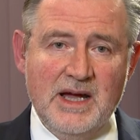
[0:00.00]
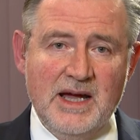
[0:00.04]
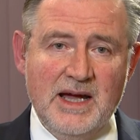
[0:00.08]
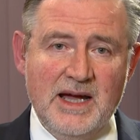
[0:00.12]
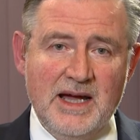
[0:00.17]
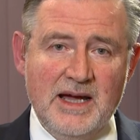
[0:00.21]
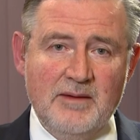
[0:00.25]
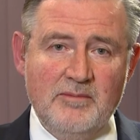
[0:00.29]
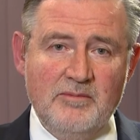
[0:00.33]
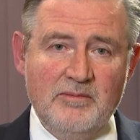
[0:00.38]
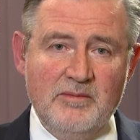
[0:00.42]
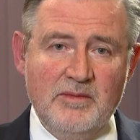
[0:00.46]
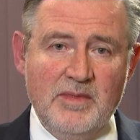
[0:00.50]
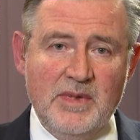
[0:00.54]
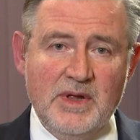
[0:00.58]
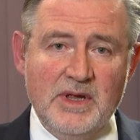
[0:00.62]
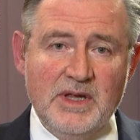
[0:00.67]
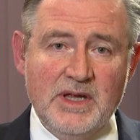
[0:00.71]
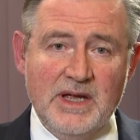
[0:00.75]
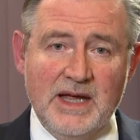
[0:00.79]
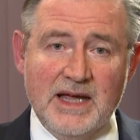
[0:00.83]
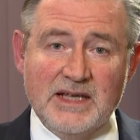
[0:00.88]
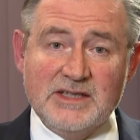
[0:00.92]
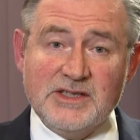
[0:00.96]

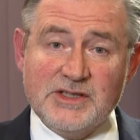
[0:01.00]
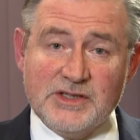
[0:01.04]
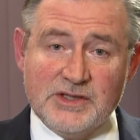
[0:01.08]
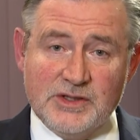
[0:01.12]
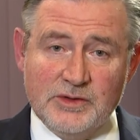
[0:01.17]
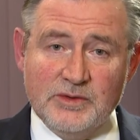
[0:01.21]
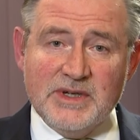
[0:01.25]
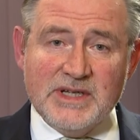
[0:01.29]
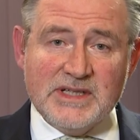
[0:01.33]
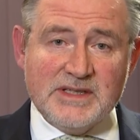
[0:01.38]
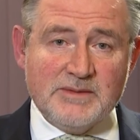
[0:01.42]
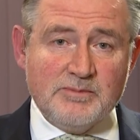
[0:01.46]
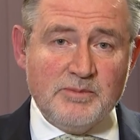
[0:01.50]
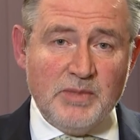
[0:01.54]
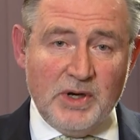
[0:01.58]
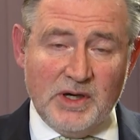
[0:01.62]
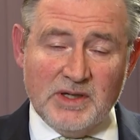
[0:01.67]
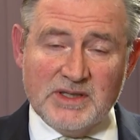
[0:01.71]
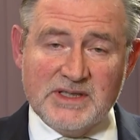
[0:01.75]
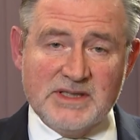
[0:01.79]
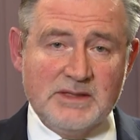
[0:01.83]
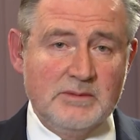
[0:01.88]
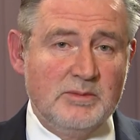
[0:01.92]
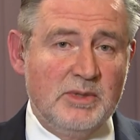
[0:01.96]
as soon as
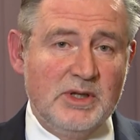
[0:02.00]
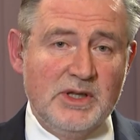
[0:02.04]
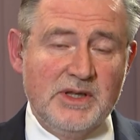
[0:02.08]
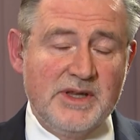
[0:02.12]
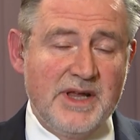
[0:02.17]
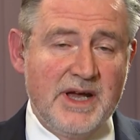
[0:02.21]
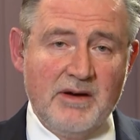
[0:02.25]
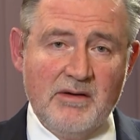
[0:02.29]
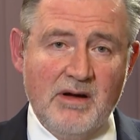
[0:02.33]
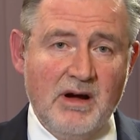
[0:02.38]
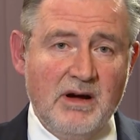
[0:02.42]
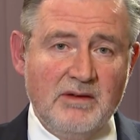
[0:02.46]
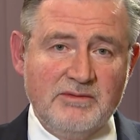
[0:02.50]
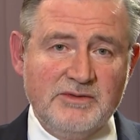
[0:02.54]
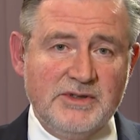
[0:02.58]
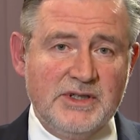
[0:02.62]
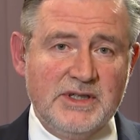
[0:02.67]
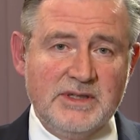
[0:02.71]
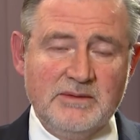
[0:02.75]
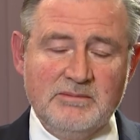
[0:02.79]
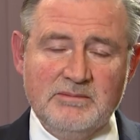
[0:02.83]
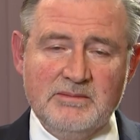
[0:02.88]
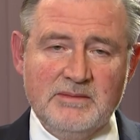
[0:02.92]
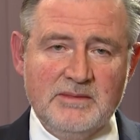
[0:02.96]
possible
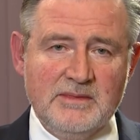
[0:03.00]
thereafter.